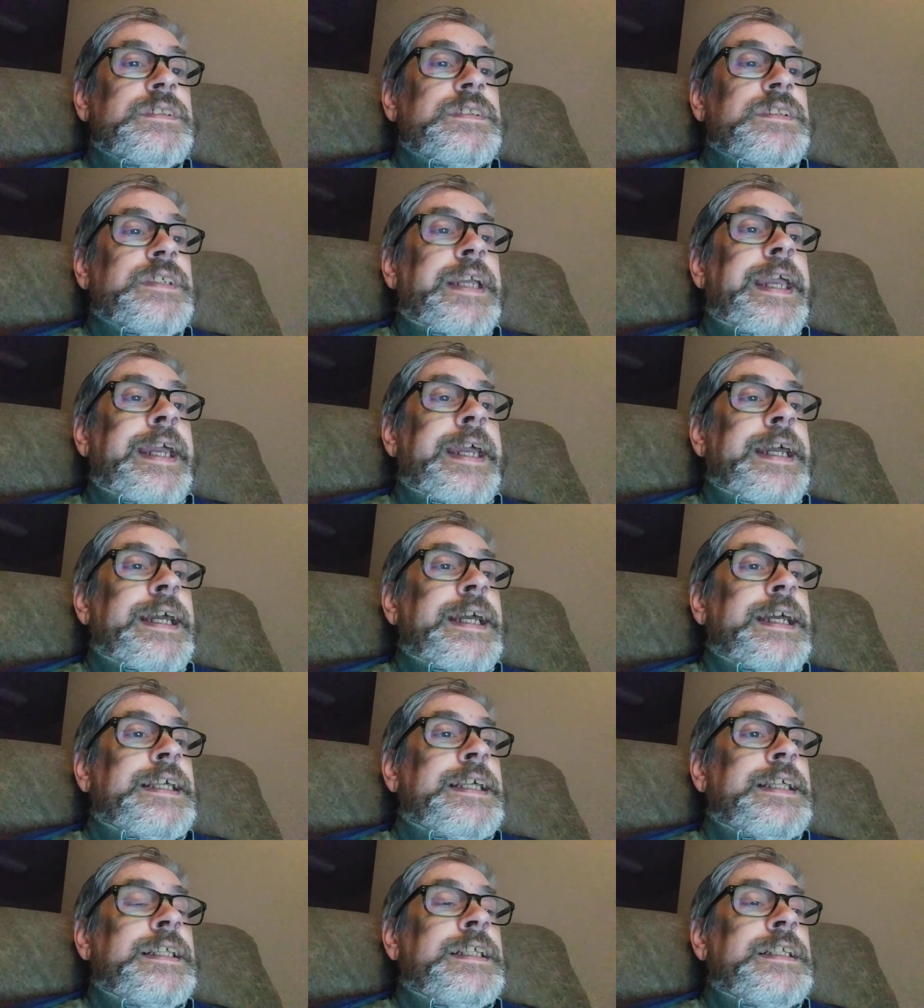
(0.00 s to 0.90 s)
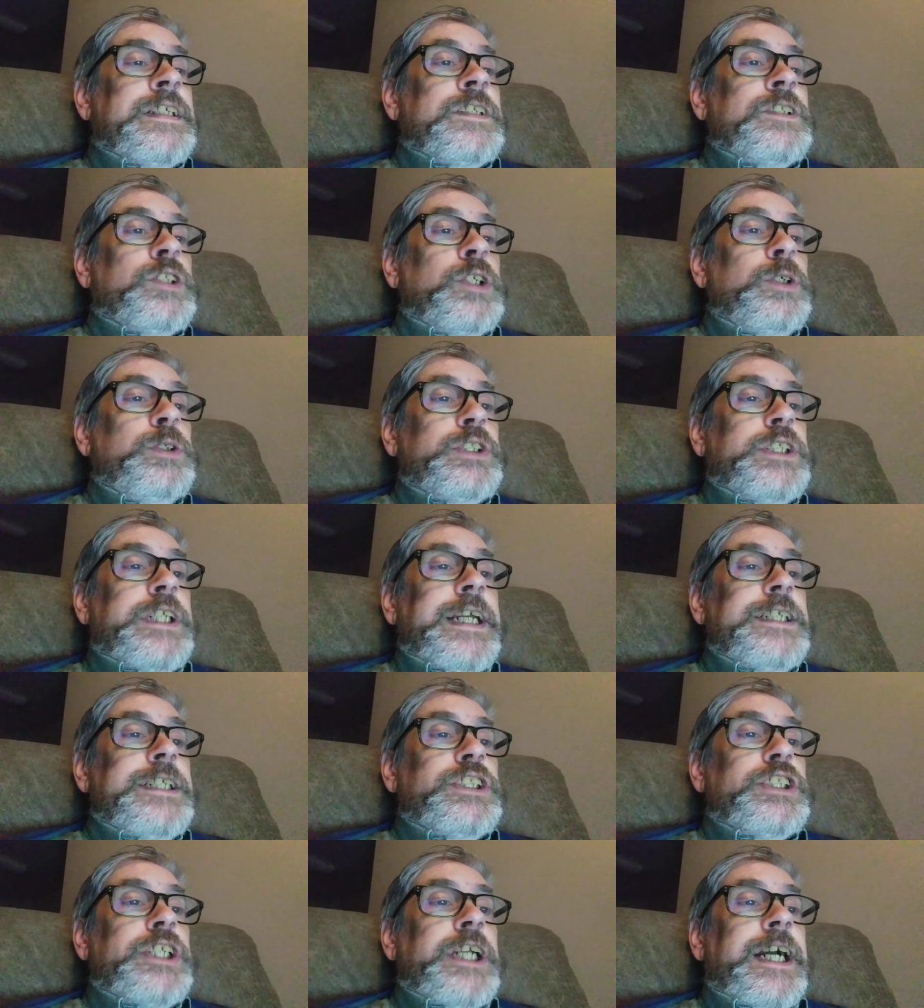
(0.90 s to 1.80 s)
Uh, Two
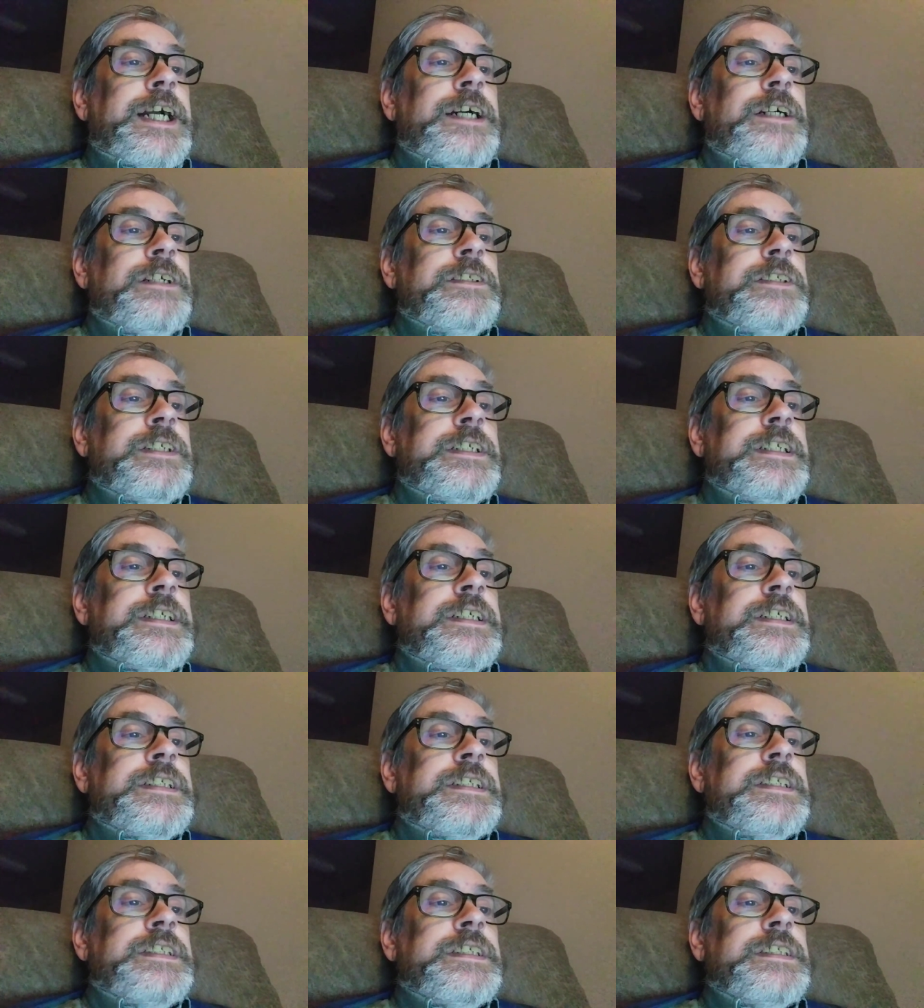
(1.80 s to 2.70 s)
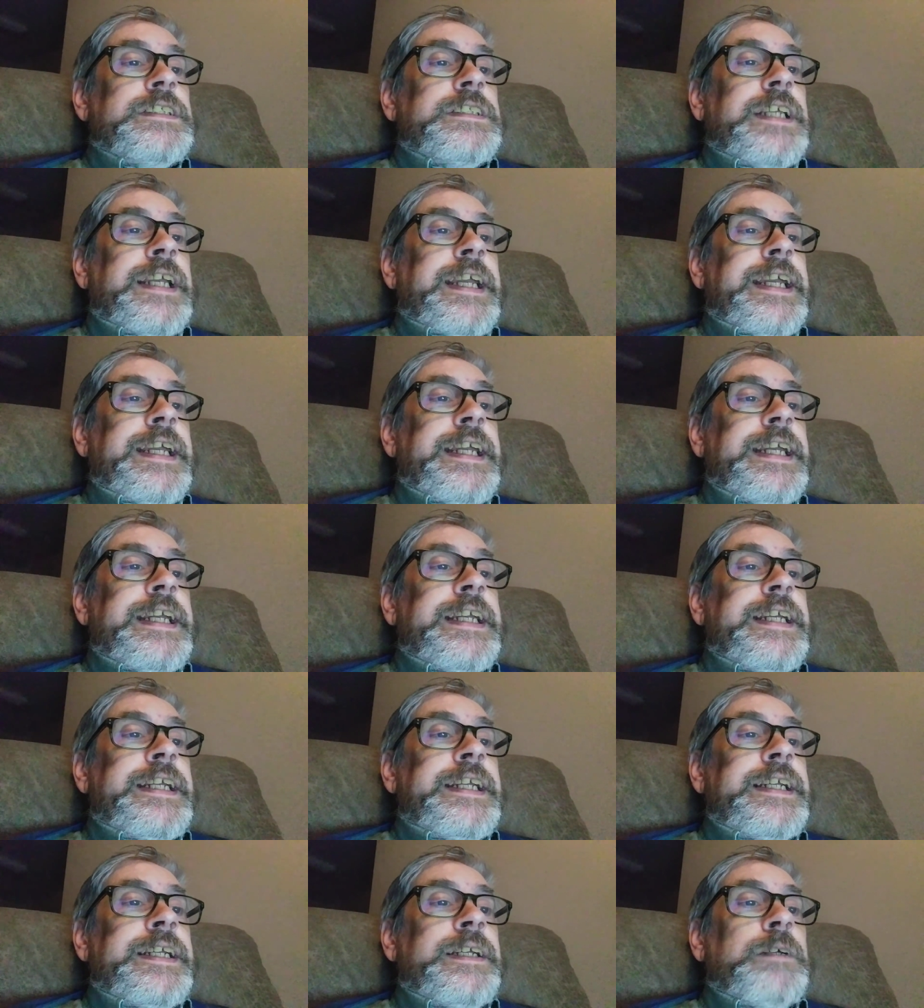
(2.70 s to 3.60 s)
States Child is
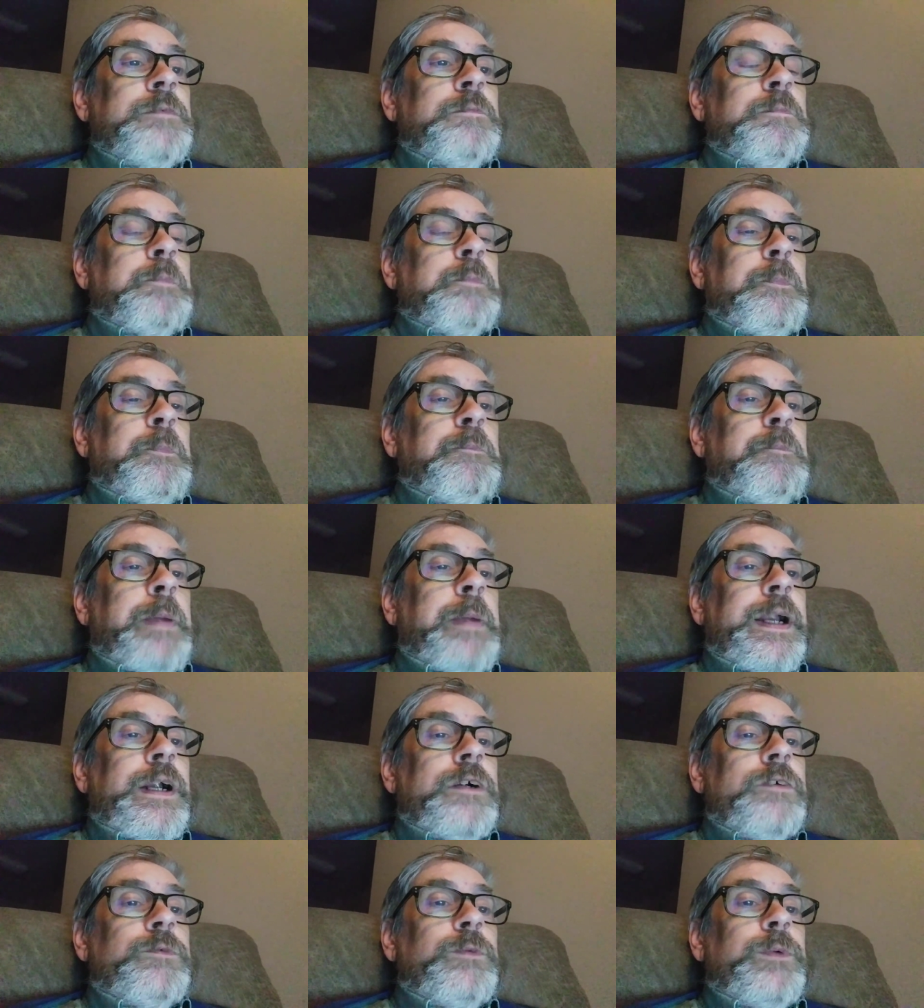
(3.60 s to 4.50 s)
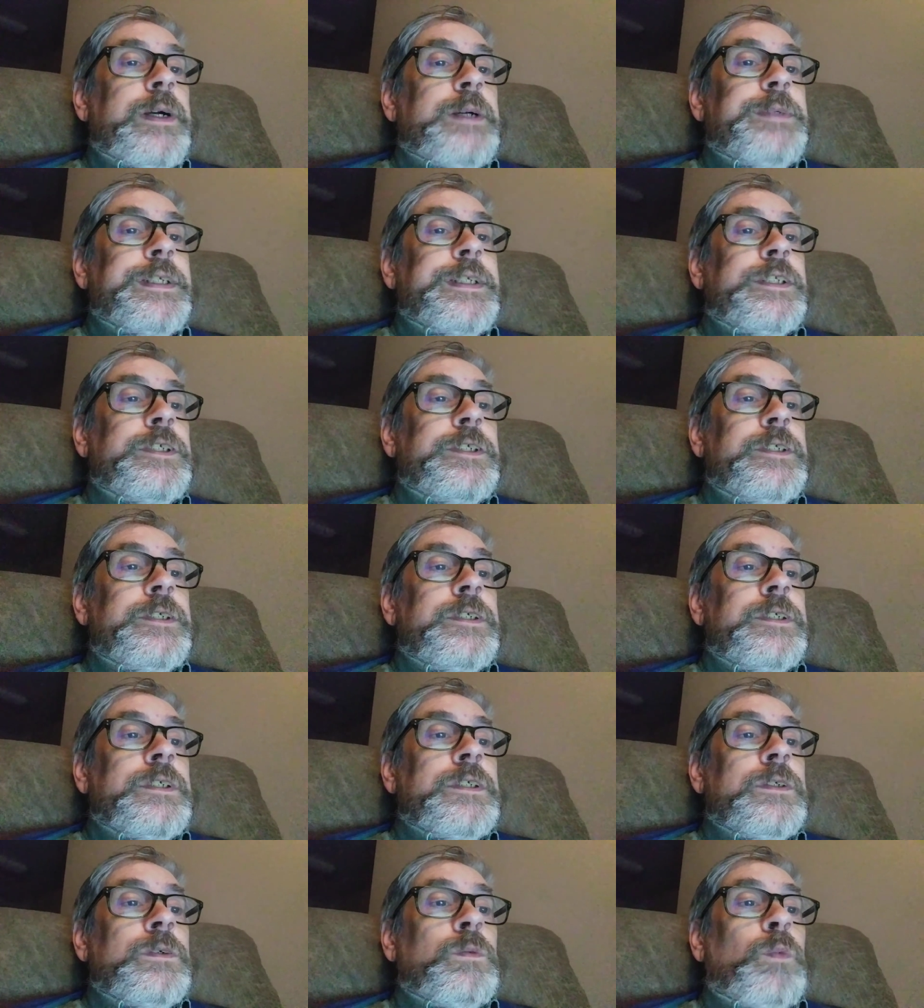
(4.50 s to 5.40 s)
a pair of women. Who,
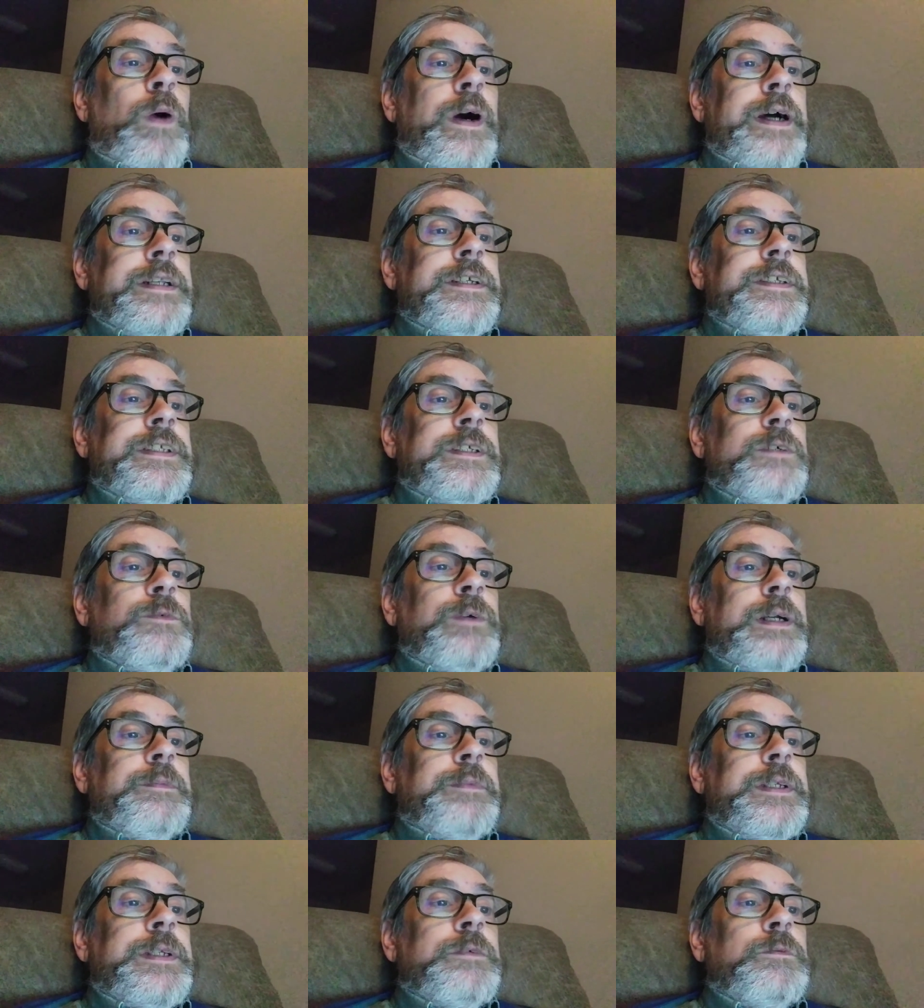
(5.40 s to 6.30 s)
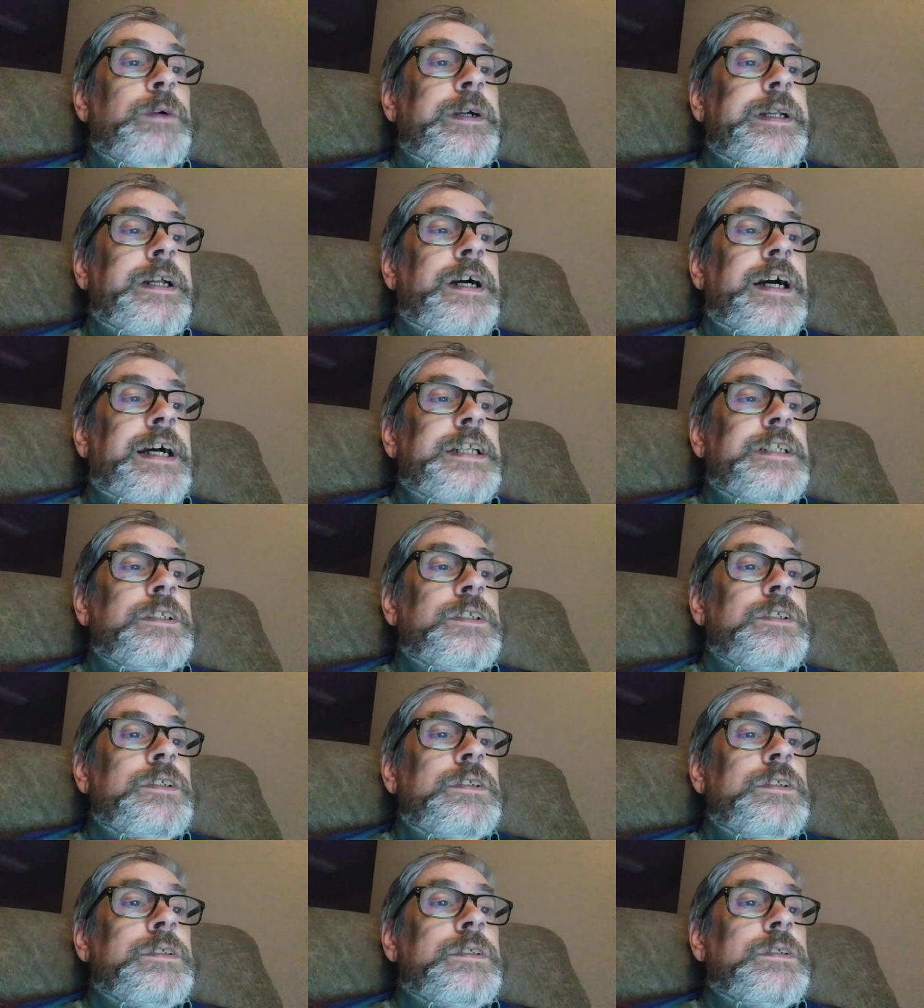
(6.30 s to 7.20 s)
one of the women went
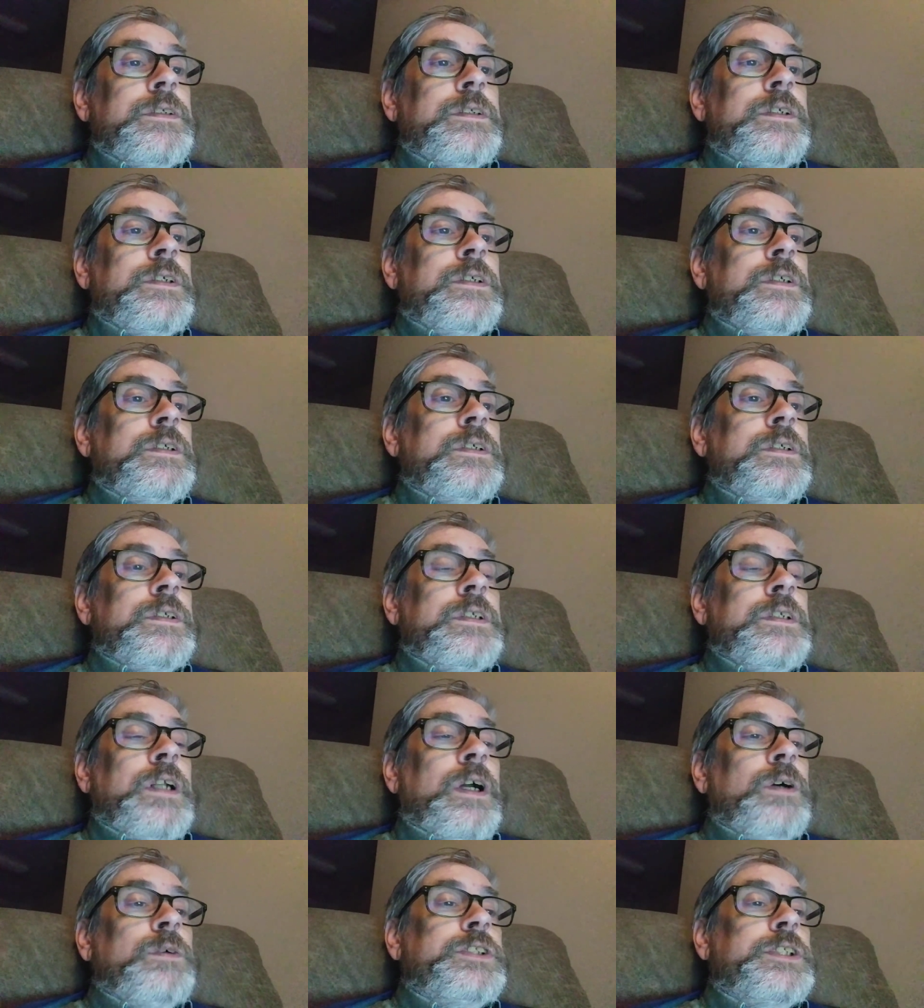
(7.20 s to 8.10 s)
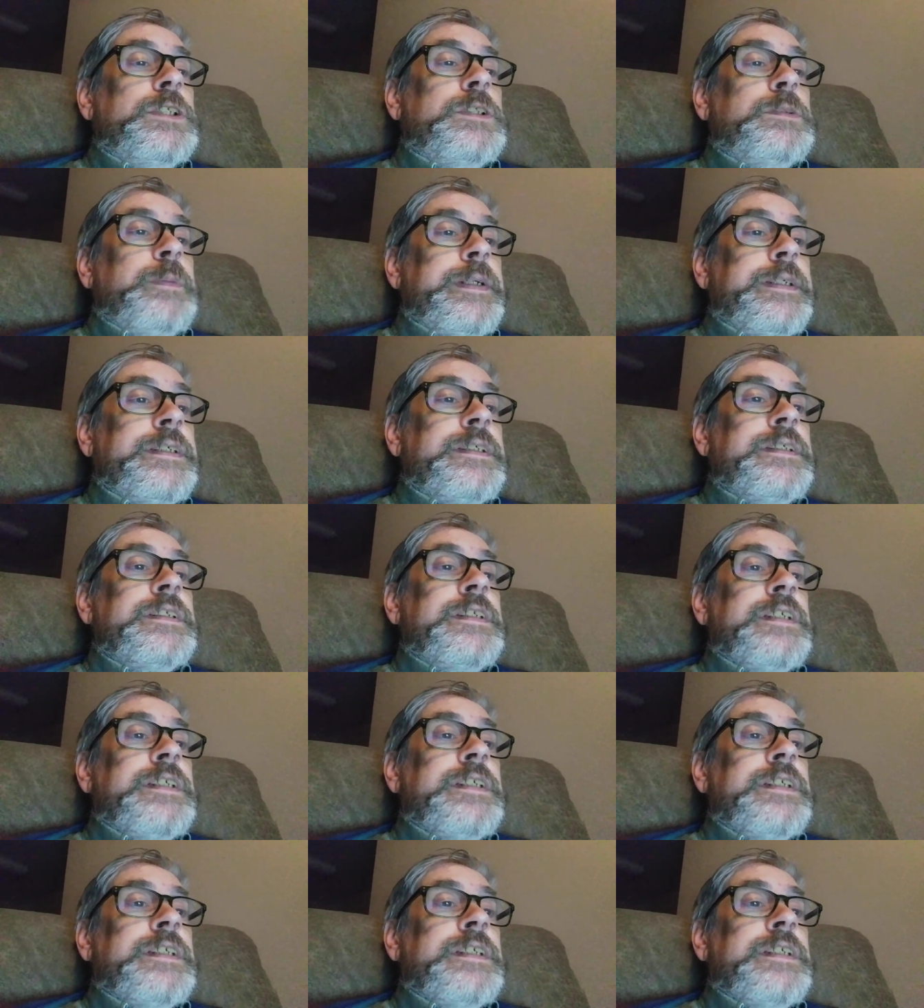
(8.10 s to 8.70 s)
on. No, excuse me.